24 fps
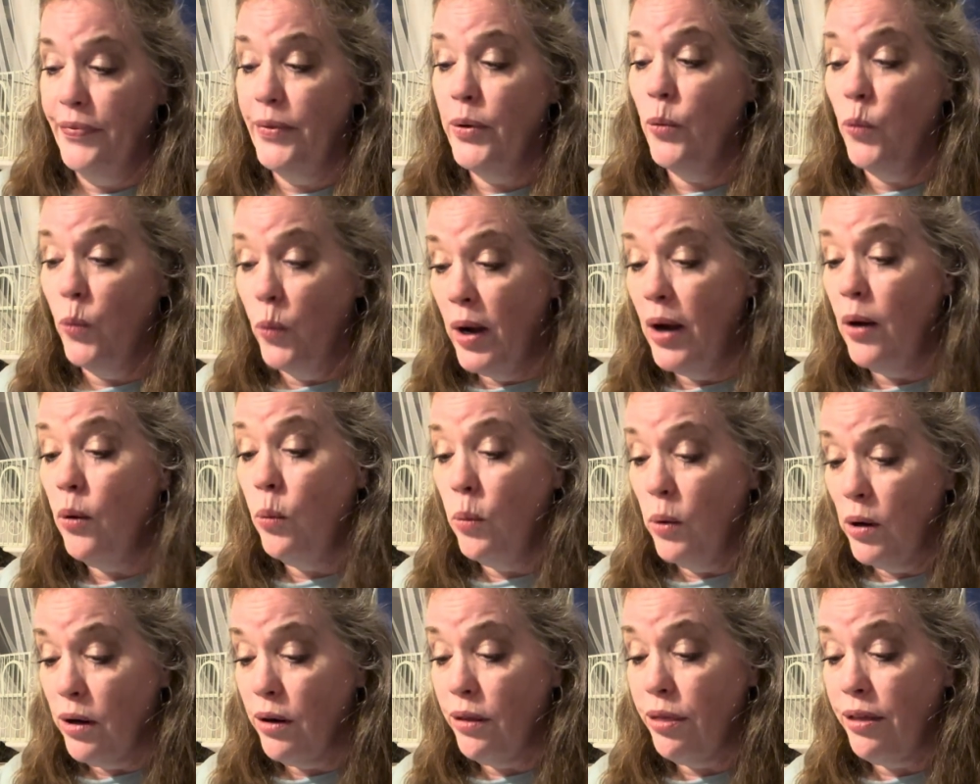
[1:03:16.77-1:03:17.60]
well
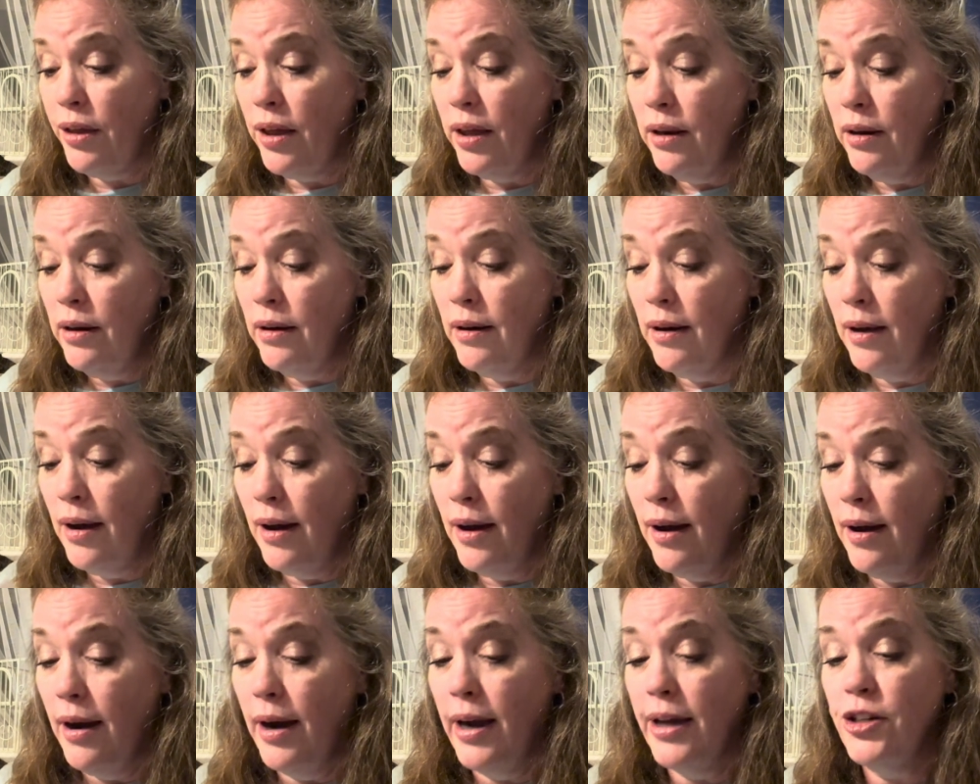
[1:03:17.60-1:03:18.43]
worth it.
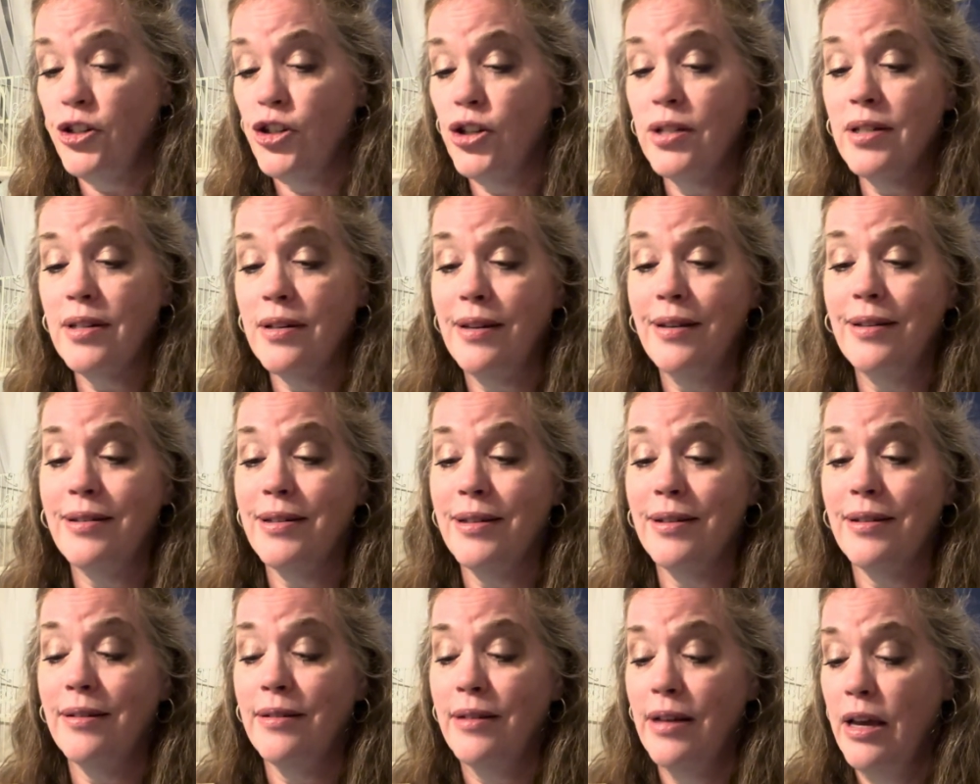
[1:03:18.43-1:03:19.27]
I just need
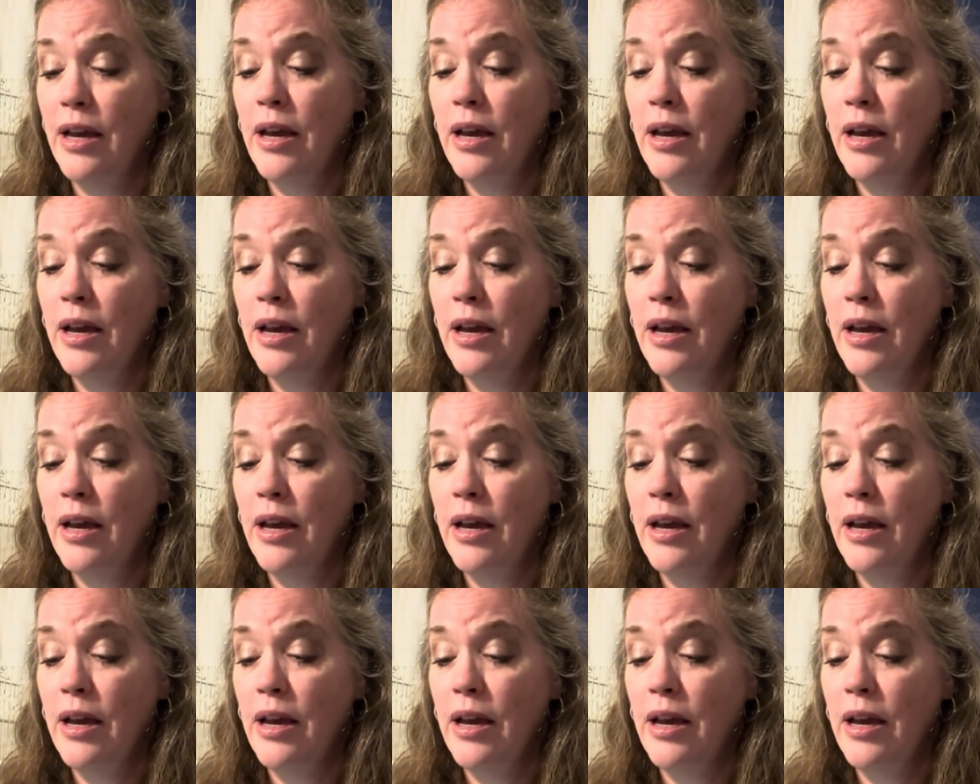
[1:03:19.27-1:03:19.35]
to